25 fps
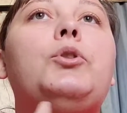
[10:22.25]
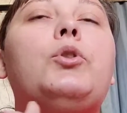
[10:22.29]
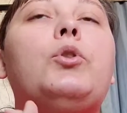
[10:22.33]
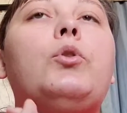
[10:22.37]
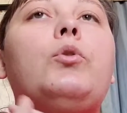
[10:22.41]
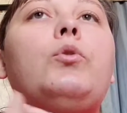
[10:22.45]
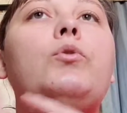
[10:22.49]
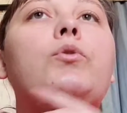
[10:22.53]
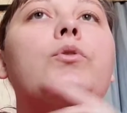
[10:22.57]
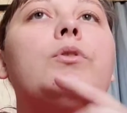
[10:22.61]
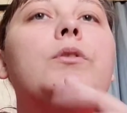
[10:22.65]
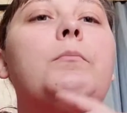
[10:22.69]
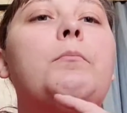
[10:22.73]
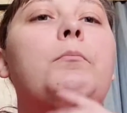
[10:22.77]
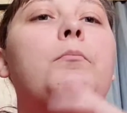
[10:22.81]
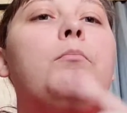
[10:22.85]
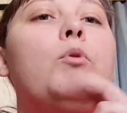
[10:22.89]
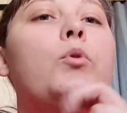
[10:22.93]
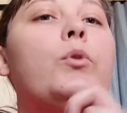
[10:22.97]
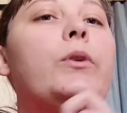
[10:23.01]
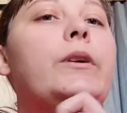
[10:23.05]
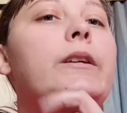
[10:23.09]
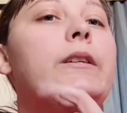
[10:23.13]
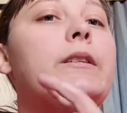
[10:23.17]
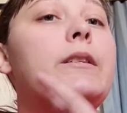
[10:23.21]
girls and
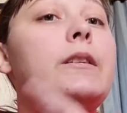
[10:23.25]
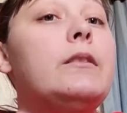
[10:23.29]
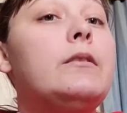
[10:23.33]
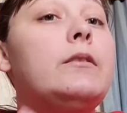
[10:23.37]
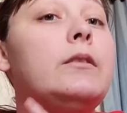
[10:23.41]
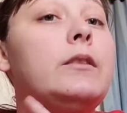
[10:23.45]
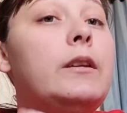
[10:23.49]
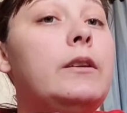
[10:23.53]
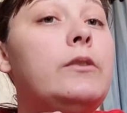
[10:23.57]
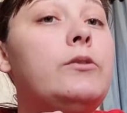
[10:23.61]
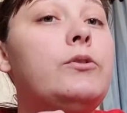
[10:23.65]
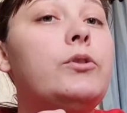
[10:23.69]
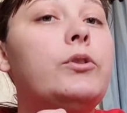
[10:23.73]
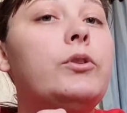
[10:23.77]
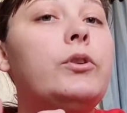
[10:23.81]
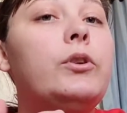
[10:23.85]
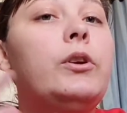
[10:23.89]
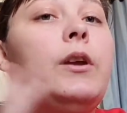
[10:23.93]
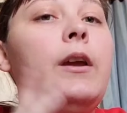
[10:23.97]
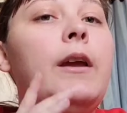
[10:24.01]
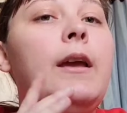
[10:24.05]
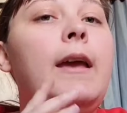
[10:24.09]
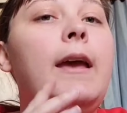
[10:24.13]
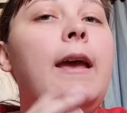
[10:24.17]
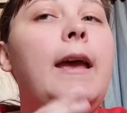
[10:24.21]
boys
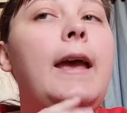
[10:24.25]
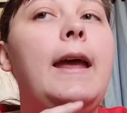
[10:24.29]
center